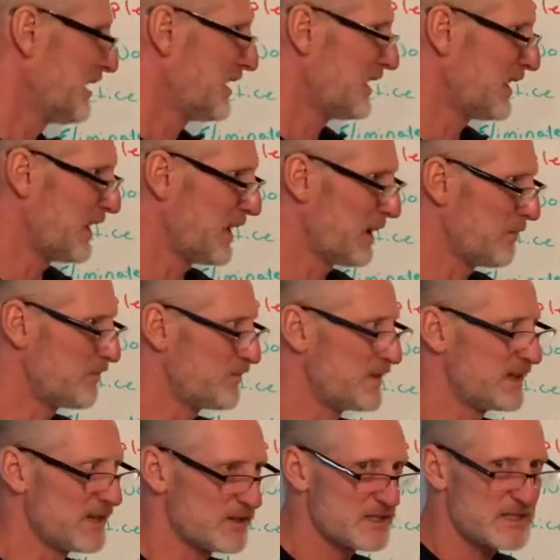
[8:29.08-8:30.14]
Mm-hmm.
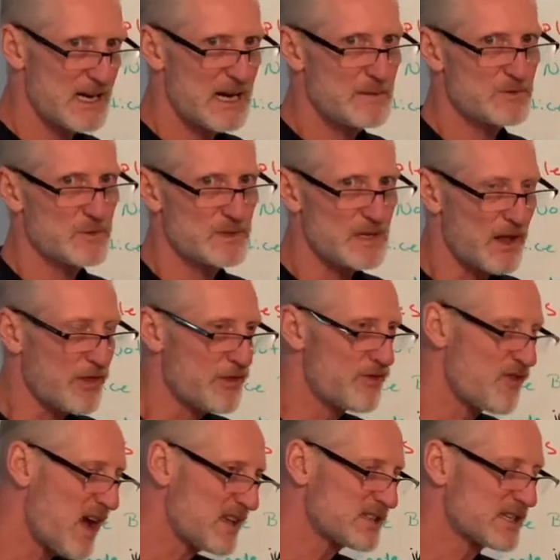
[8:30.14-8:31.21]
There's times when a
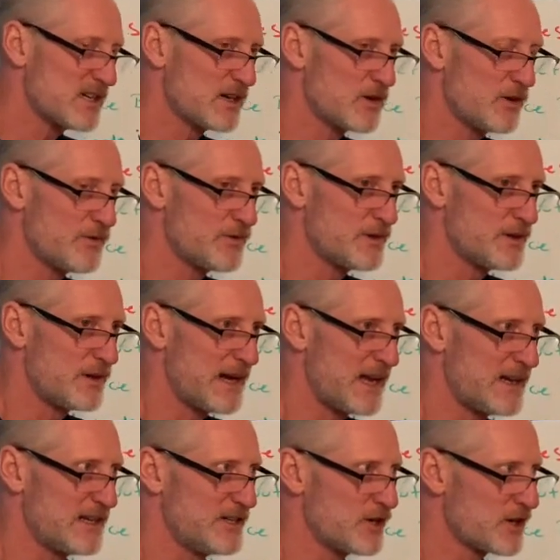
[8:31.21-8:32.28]
thought's going to go through your head
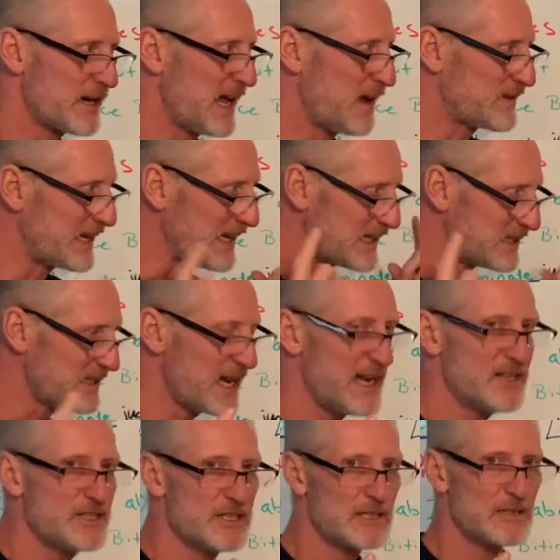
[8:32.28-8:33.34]
and you're going to have to
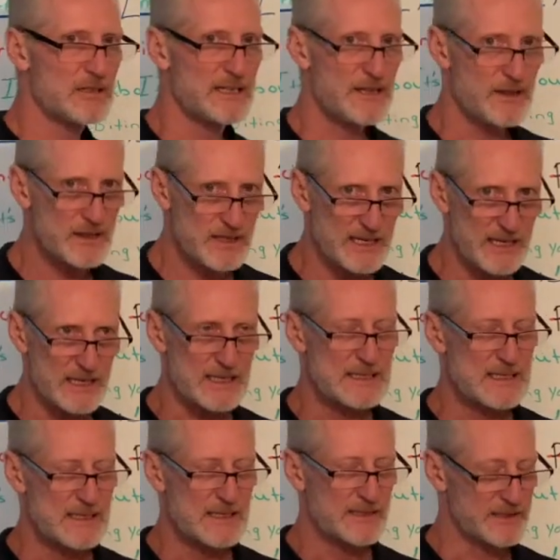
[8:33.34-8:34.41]
intentionally think,
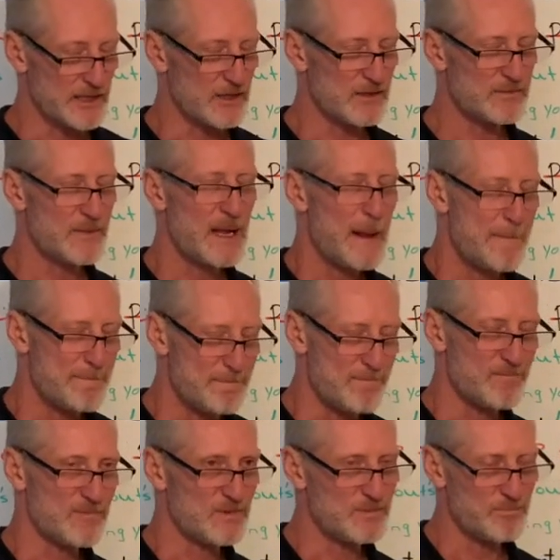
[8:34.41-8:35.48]
Daryl,
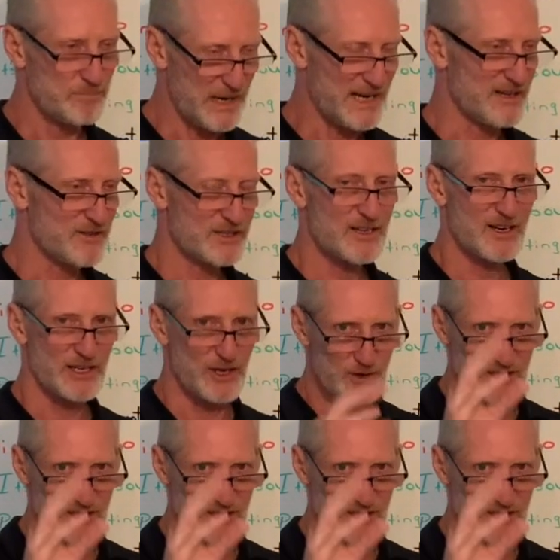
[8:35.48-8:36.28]
bite your tongue. You